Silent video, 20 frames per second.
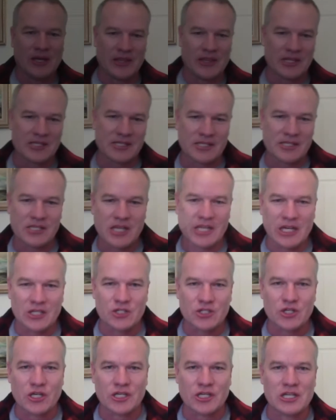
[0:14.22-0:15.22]
this is Todd
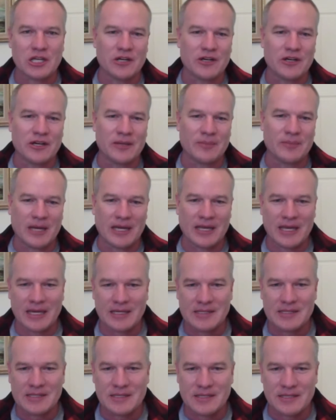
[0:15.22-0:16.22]
Tritchler, and my
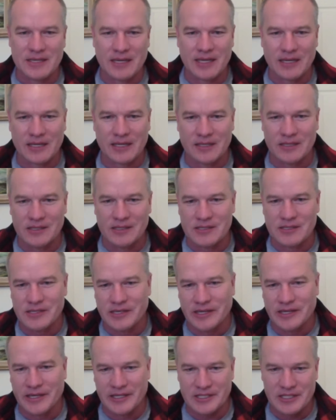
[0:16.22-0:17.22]
guest today is
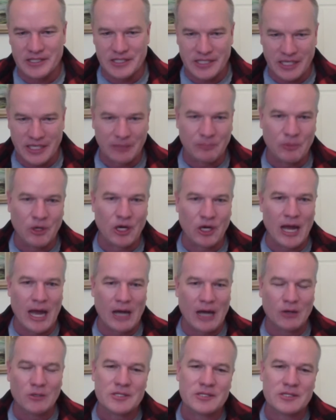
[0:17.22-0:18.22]
Dietmar
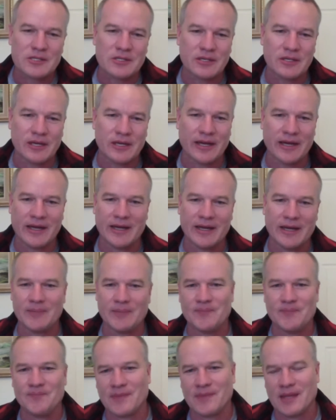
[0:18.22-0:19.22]
Aust,
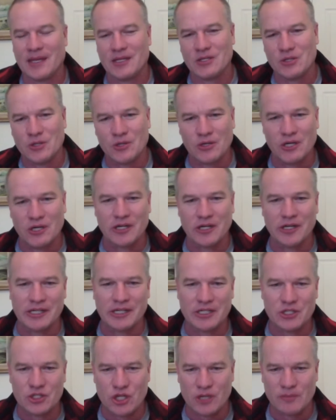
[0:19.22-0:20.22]
and you are
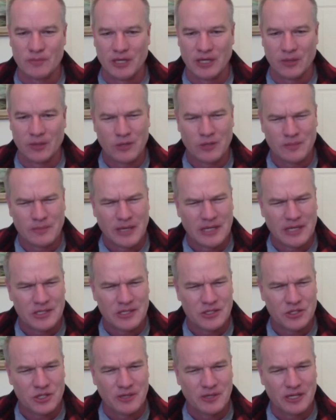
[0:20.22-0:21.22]
in Germany. Whereabouts
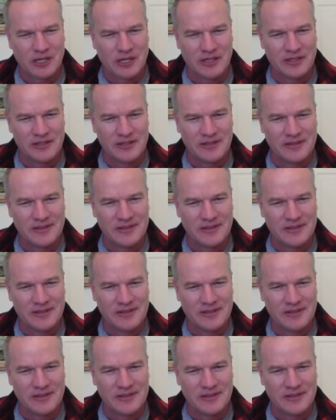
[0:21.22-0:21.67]
in Germany are you?